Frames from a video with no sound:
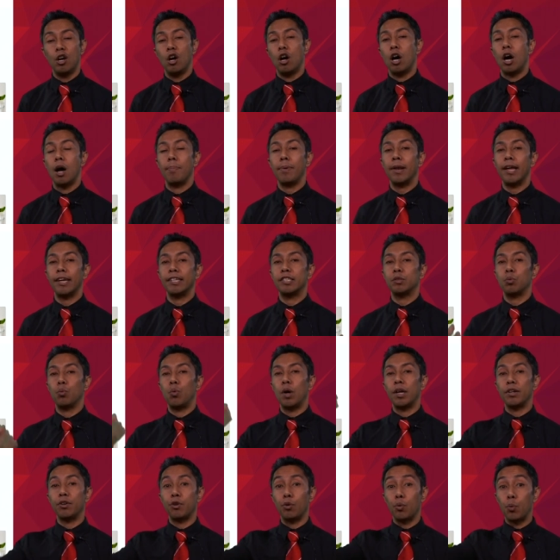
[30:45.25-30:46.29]
I place
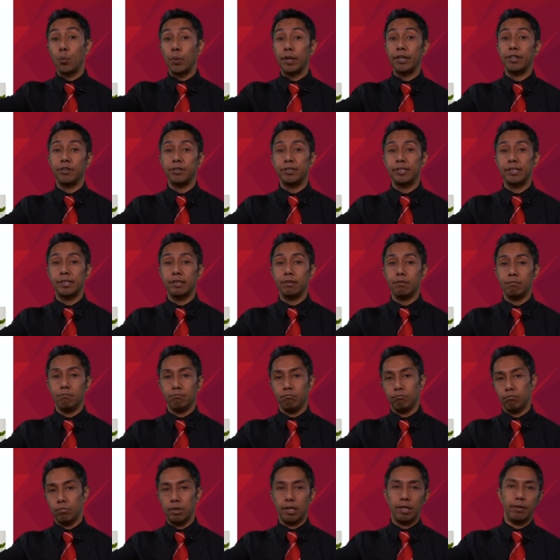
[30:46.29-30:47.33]
one on a windowsill
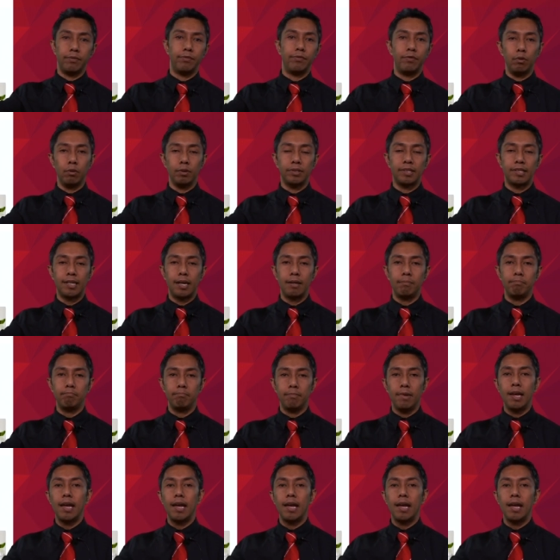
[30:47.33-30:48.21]
in full sun